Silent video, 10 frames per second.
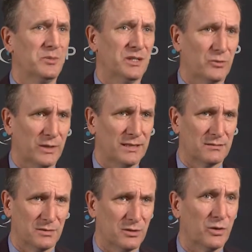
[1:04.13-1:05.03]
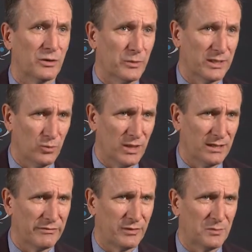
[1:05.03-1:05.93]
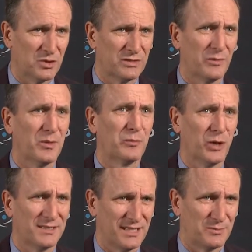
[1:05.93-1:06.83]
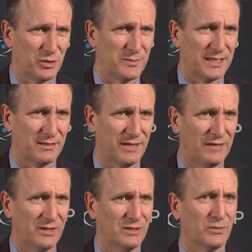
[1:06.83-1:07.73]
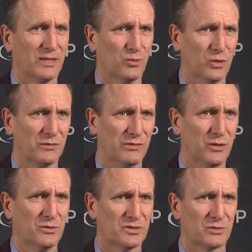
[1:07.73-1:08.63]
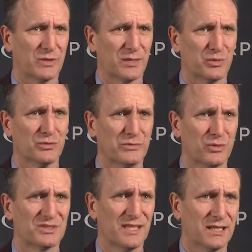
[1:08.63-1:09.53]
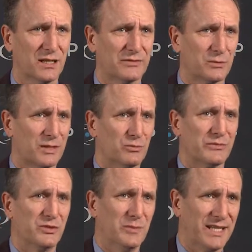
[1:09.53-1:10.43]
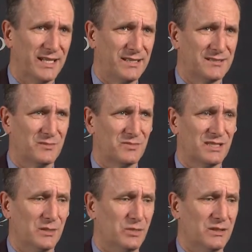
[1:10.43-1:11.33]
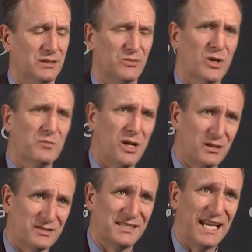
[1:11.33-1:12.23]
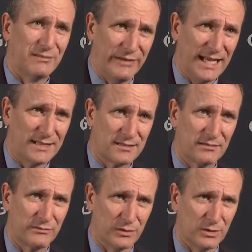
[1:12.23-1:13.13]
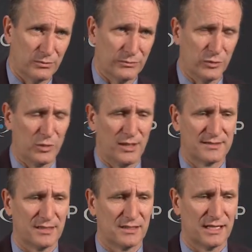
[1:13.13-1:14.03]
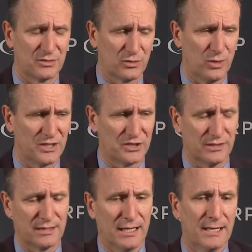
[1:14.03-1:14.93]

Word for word: be a great, you know, a great win from just from a process perspective, having the right workflows, the right approval, sign off, the right review mechanisms, the ability to run models that fast for in the review process to answer questions.